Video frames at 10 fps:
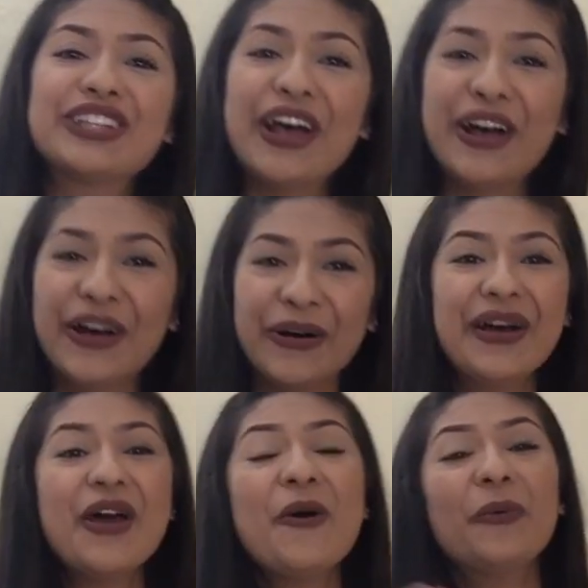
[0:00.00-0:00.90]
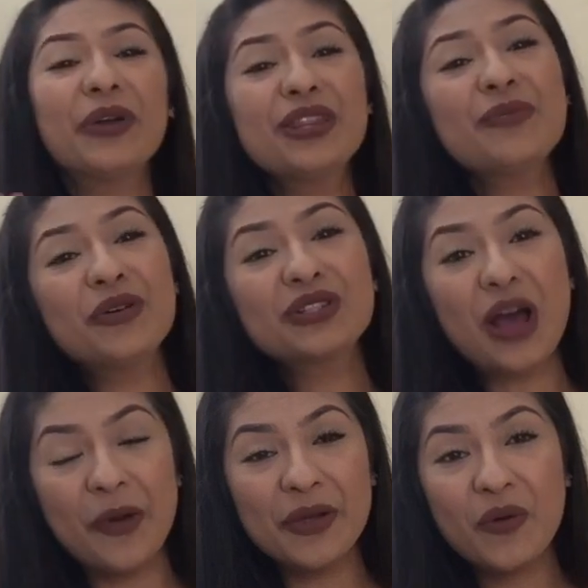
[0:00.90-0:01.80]
So one of the most
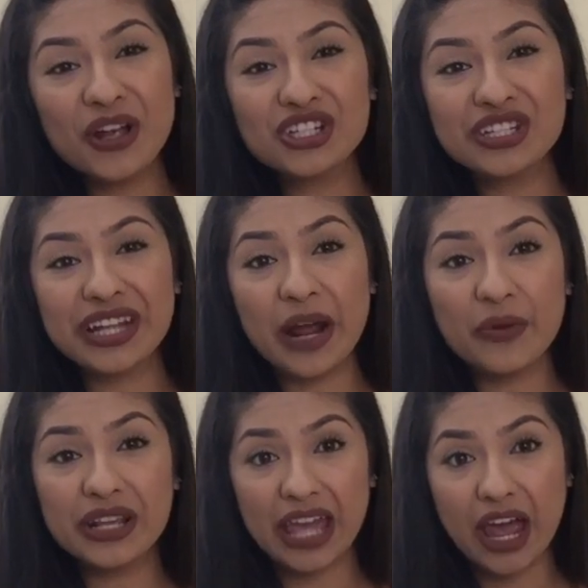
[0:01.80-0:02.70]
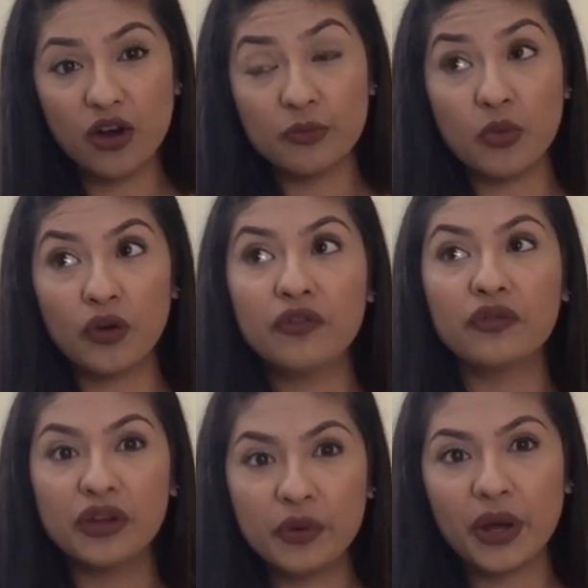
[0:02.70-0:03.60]
common questions that I would get or more
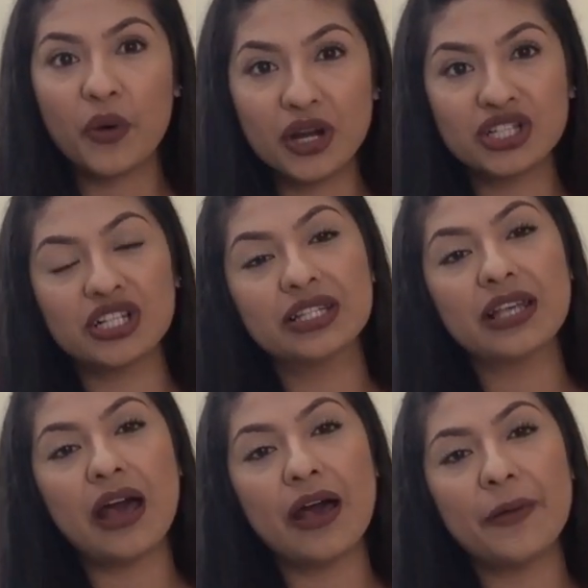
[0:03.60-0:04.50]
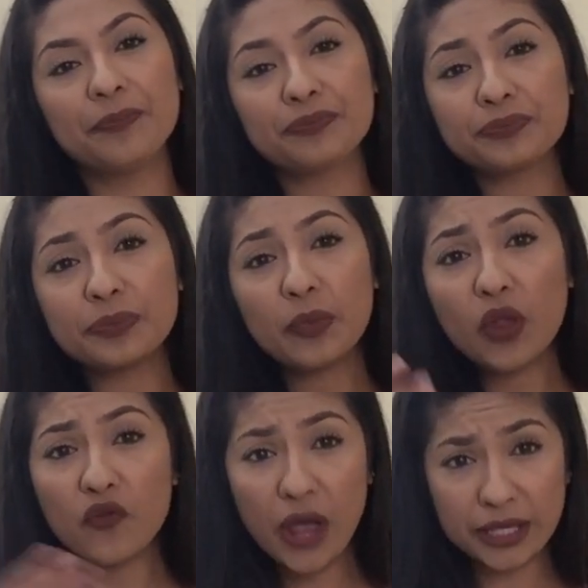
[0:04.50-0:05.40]
frequent questions um,
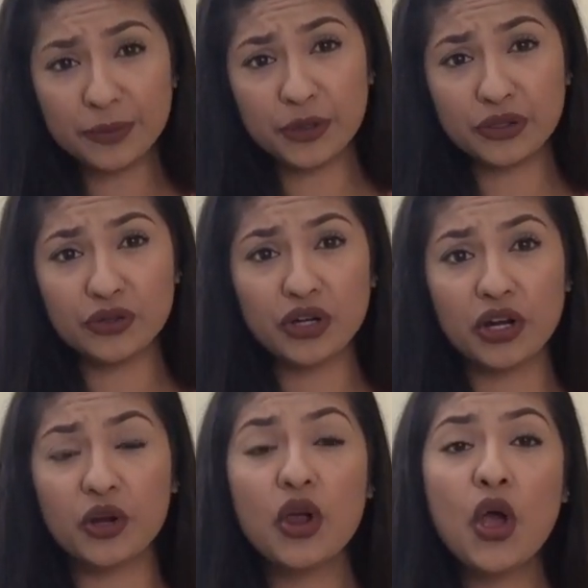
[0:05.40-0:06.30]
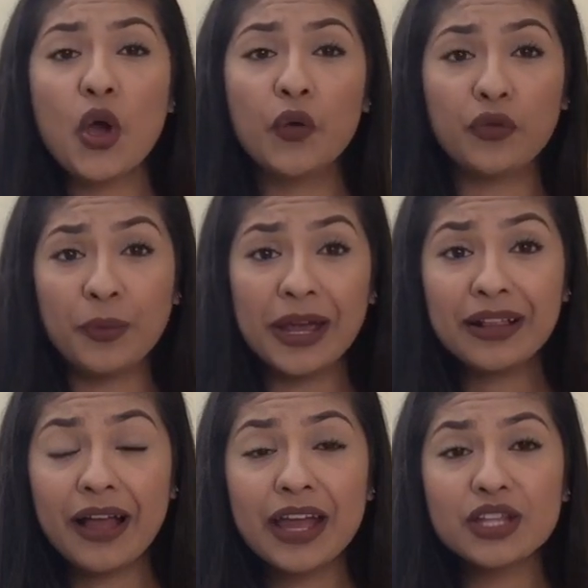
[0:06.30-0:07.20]
as a personal trainer from my
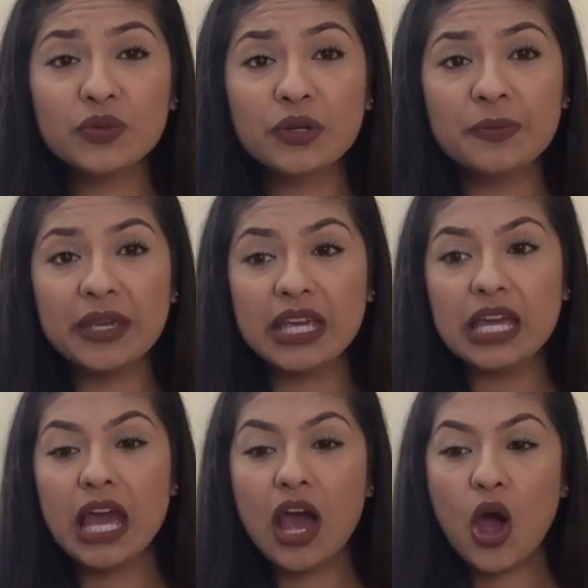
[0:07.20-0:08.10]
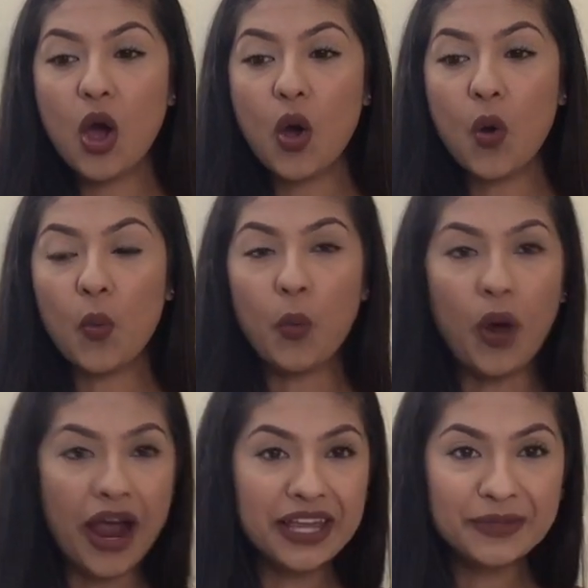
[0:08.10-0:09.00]
clients would be,
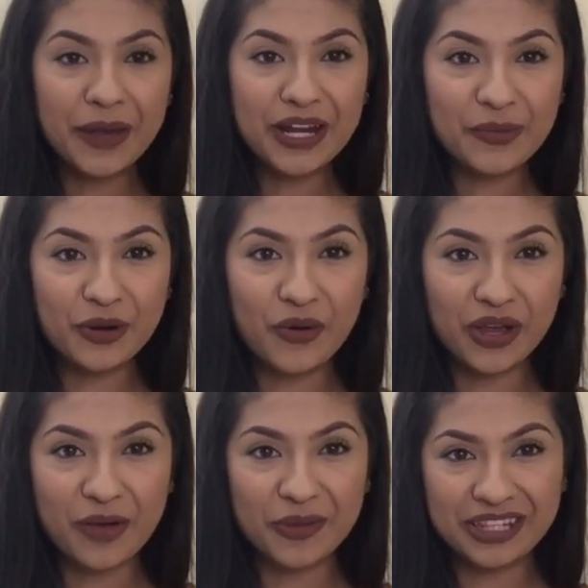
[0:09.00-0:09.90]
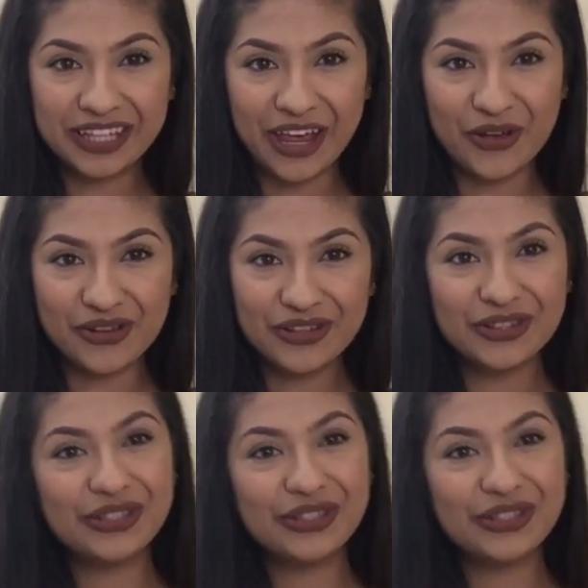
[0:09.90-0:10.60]
why is my number going up on the scale?